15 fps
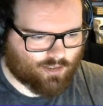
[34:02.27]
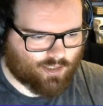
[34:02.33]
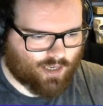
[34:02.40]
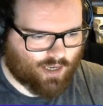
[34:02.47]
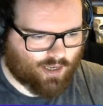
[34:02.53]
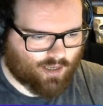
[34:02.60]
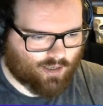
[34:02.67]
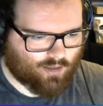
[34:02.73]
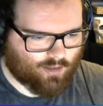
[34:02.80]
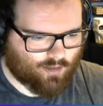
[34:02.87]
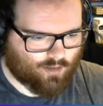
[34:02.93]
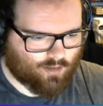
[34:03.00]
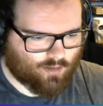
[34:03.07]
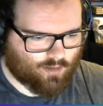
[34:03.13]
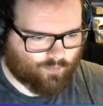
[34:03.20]
here
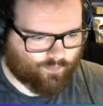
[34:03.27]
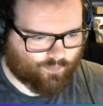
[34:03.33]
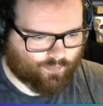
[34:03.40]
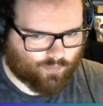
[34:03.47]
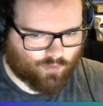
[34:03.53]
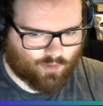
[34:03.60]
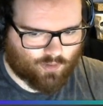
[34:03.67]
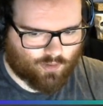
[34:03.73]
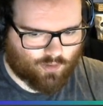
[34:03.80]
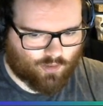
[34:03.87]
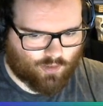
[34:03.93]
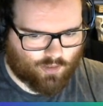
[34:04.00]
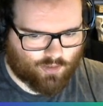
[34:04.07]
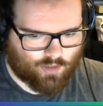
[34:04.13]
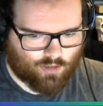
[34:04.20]

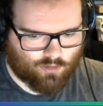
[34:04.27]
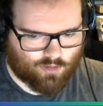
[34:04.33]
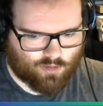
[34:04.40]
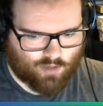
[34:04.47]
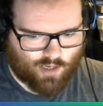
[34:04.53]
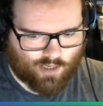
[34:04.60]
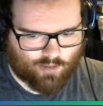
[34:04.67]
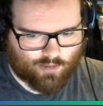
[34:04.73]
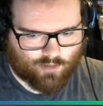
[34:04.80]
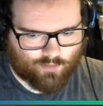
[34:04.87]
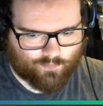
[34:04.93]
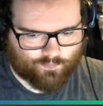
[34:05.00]
is also x.